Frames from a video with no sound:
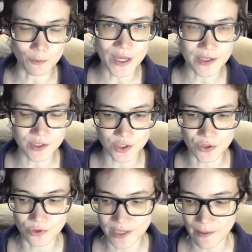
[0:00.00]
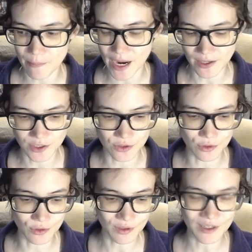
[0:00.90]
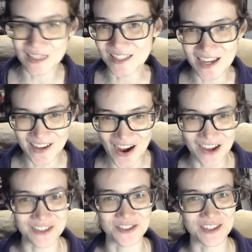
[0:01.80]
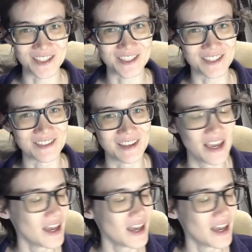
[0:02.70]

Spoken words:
weeks to get back to a psychiatrist and